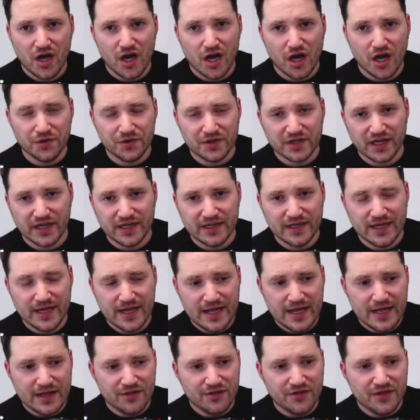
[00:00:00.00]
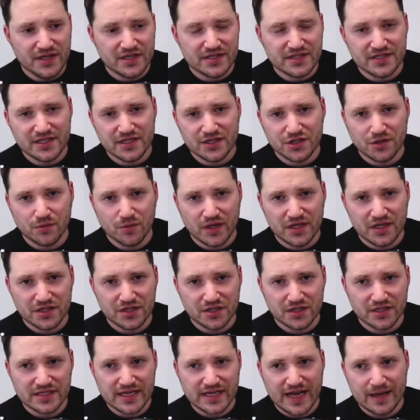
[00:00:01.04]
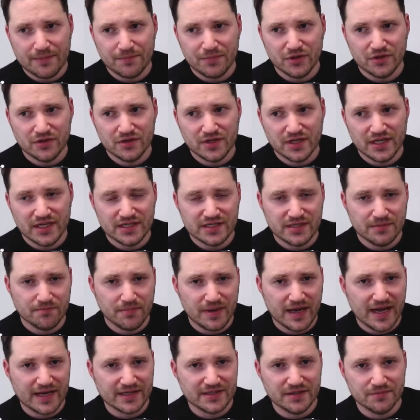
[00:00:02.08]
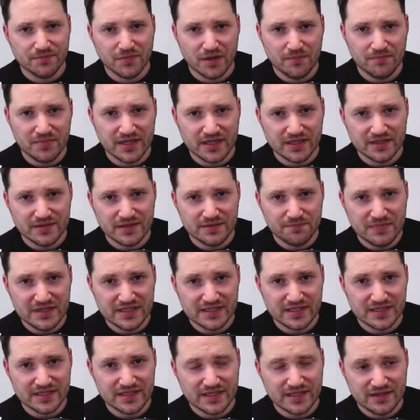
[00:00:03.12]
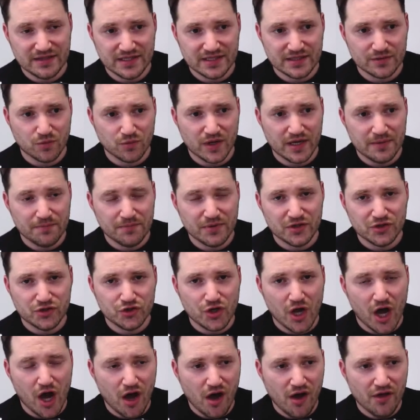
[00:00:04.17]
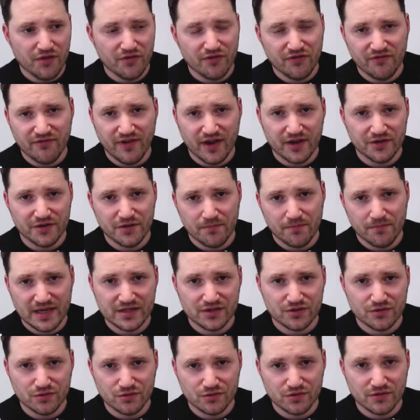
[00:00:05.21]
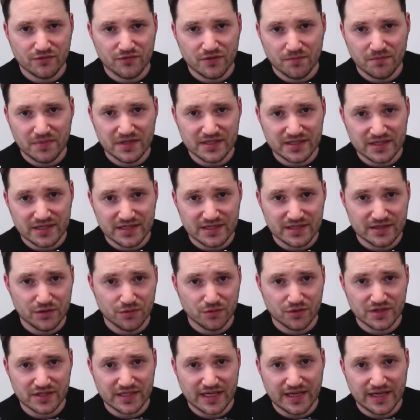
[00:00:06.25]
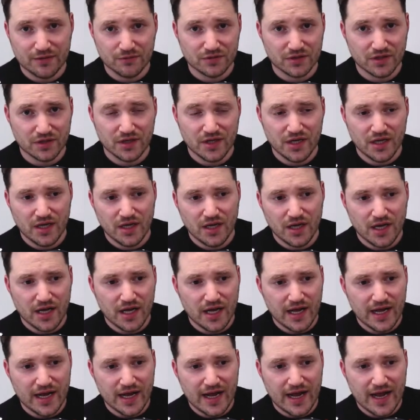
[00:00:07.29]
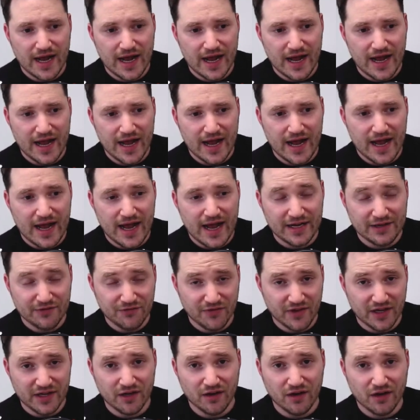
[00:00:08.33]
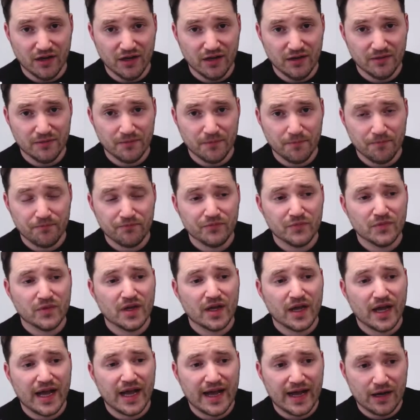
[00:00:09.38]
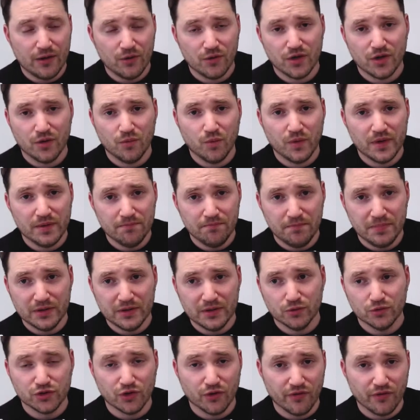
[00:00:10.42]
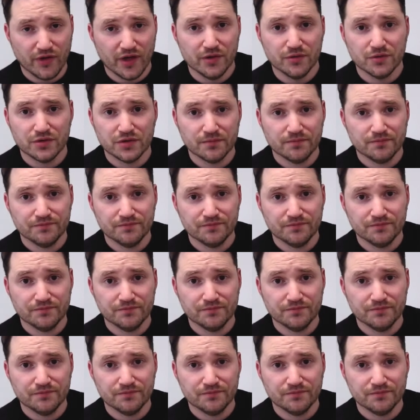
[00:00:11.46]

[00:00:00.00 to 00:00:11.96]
okay, this situation has happened. It's impacted my big business in this way, but are the fundamentals of the business still sound? And if they are, how can we build on those?